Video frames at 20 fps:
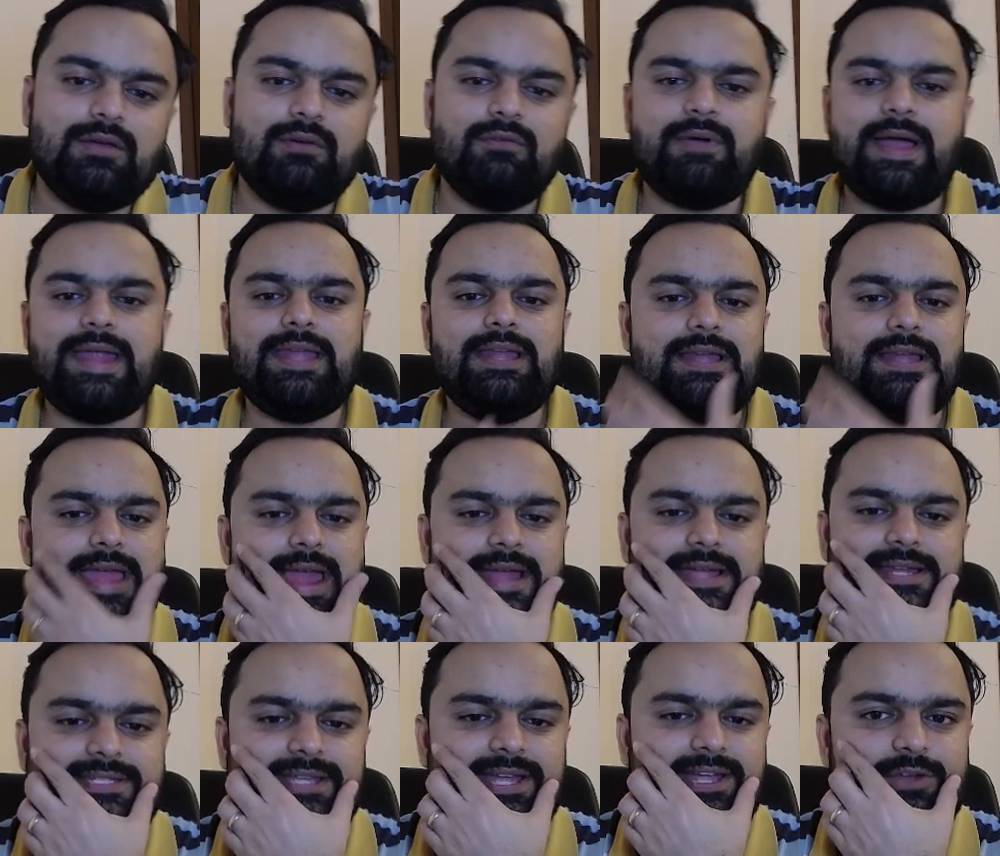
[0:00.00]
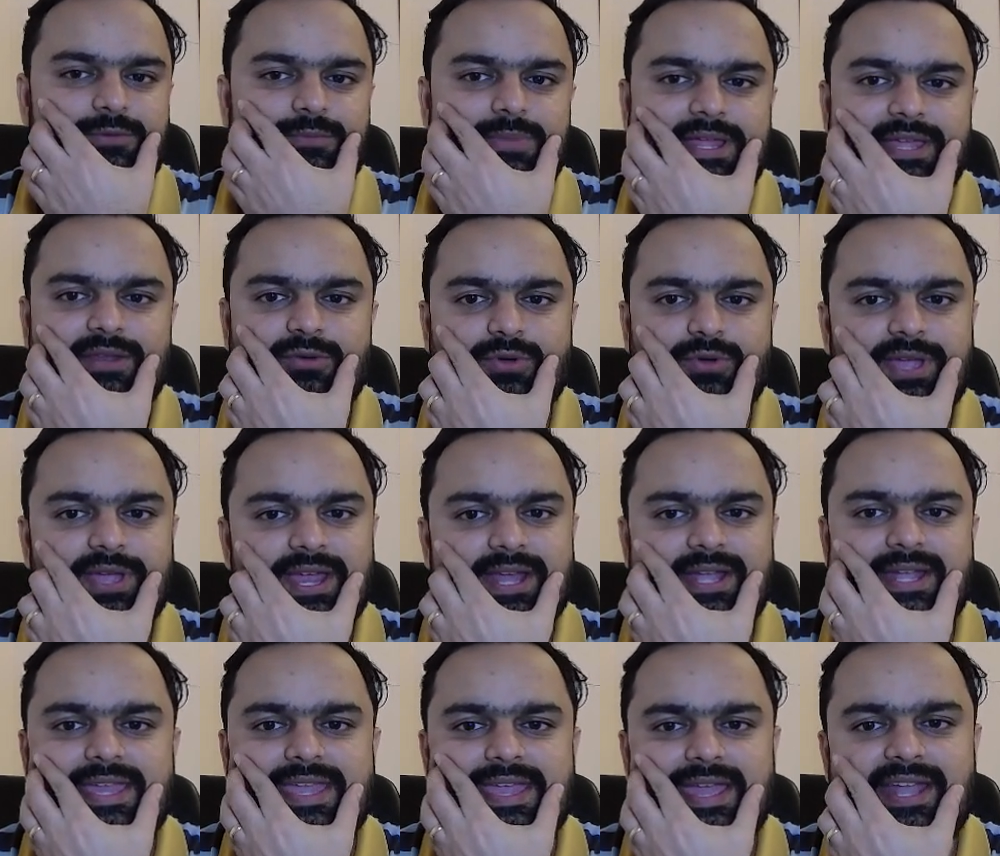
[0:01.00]
Finally I decided to play rook a
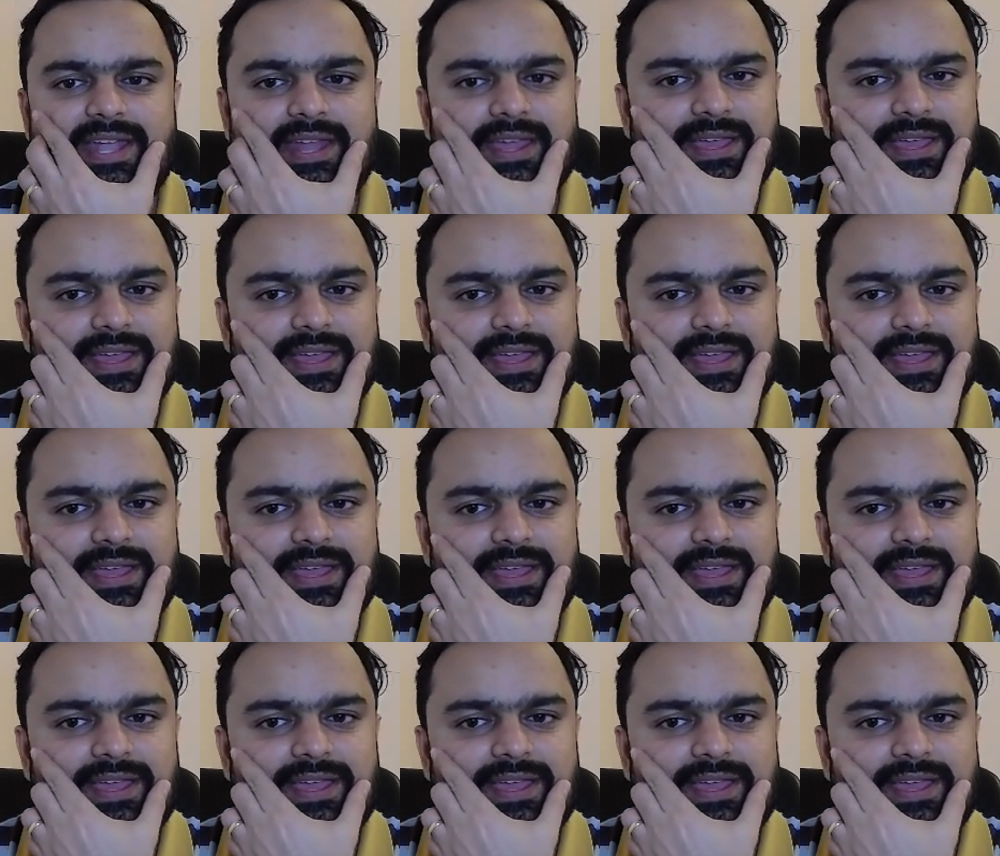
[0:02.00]
d8,